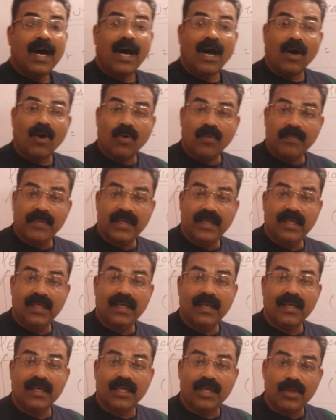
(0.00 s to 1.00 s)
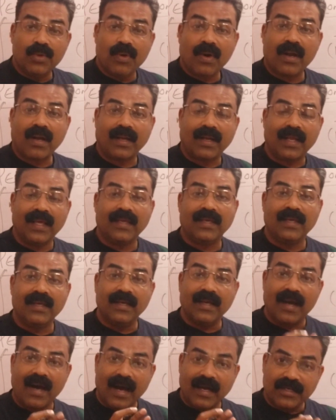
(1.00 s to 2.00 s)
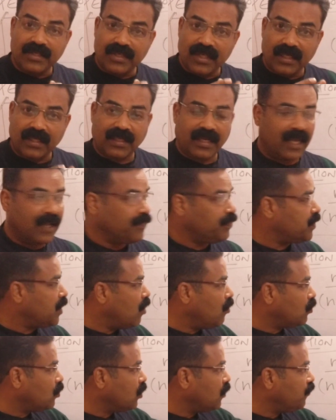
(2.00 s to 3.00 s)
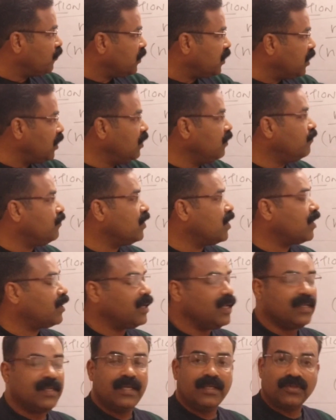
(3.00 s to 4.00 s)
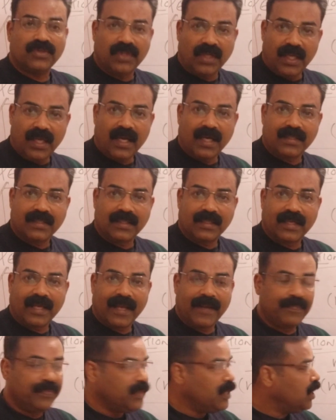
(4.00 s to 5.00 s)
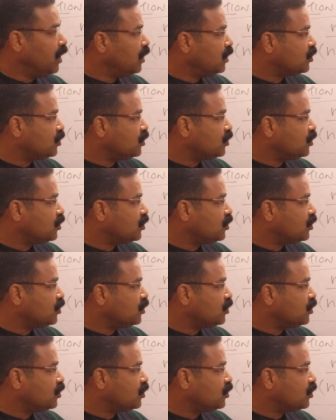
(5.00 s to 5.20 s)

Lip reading: how many you are taking at a time. Out of 10, we are taking 3 at a time.